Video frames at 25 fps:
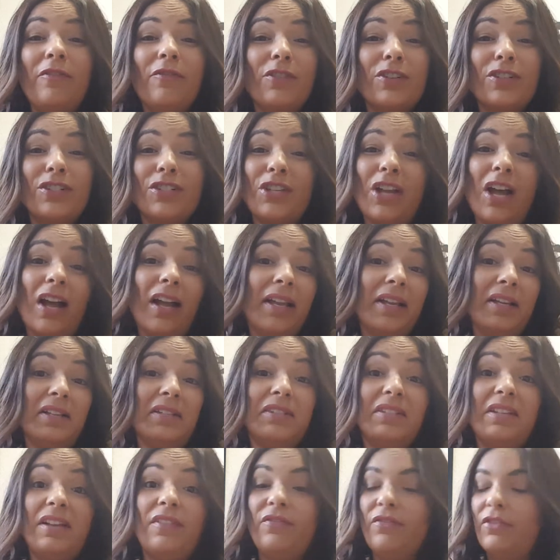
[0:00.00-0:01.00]
for stocking
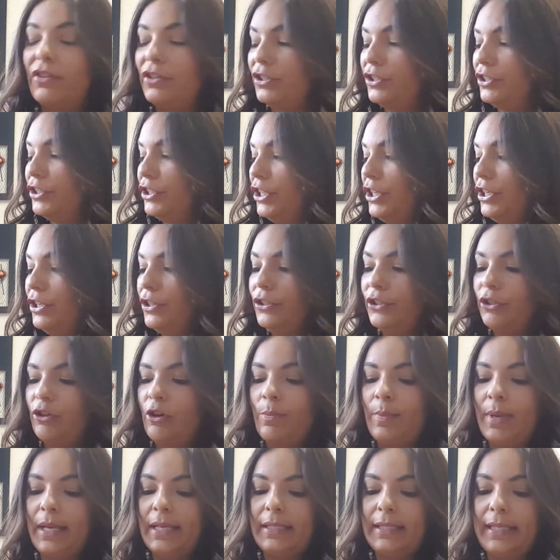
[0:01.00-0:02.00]
stuffers too, so
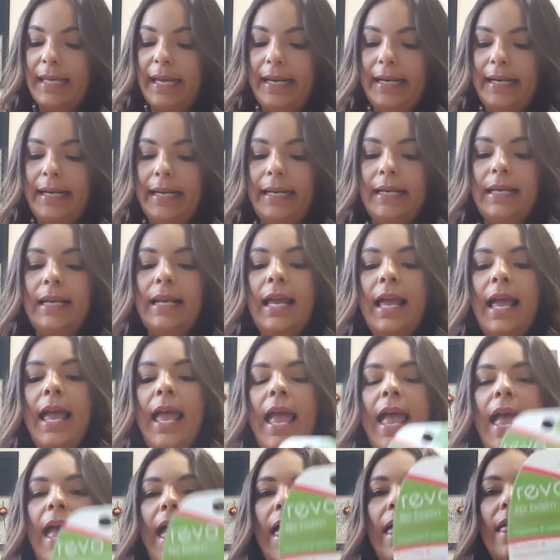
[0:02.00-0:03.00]
I'm excited.
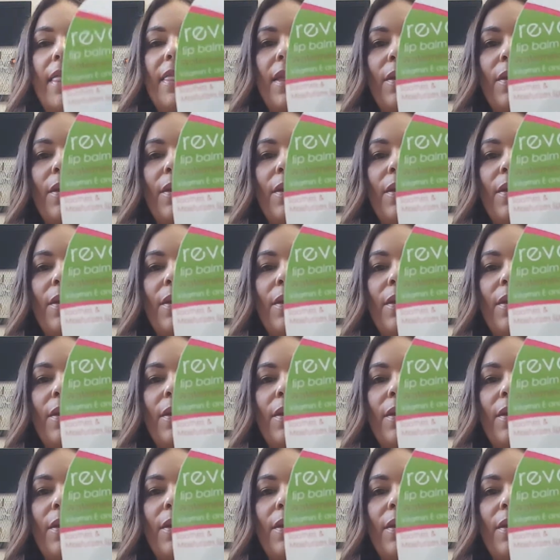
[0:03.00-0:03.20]
And